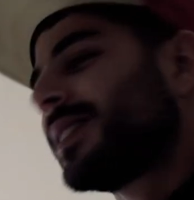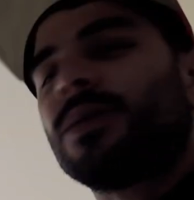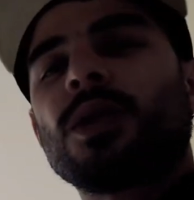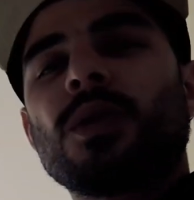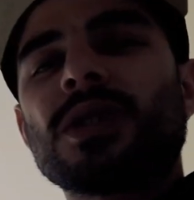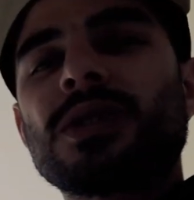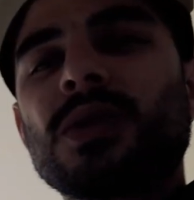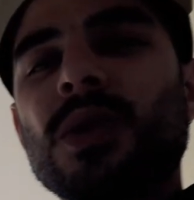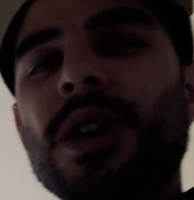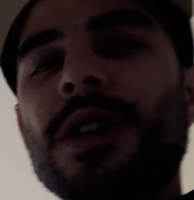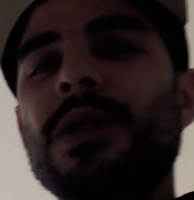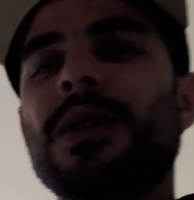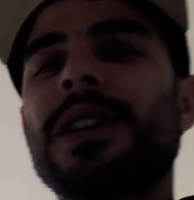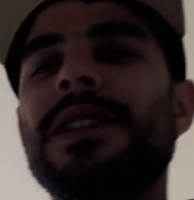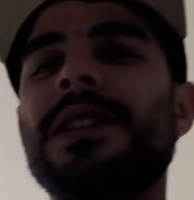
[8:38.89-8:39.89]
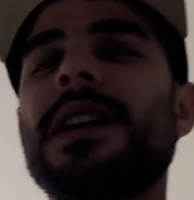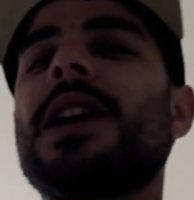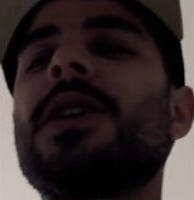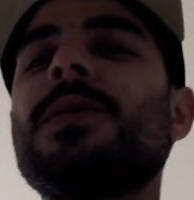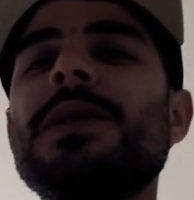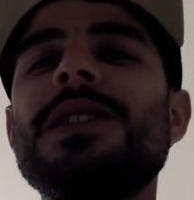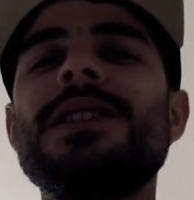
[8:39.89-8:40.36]
We was together in the
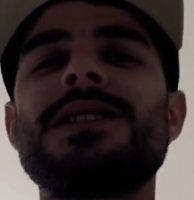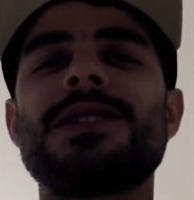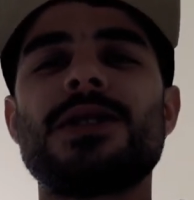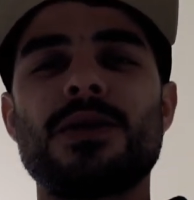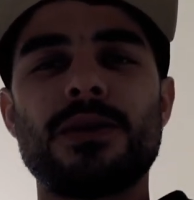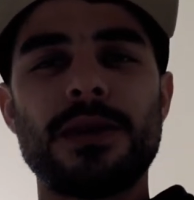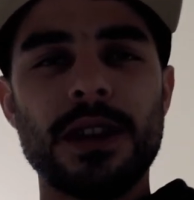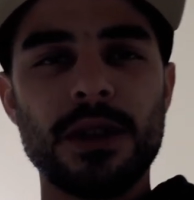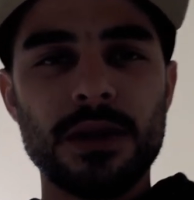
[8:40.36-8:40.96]
army, so thank